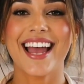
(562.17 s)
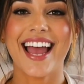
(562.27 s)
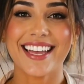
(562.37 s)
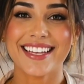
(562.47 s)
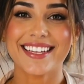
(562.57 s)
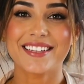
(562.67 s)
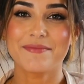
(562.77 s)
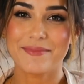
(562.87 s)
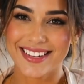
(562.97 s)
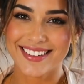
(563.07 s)
any
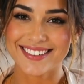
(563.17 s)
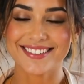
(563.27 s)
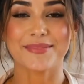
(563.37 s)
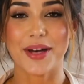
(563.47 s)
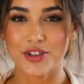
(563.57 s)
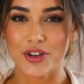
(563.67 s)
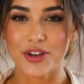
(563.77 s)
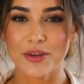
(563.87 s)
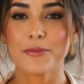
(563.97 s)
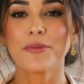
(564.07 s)
meal special.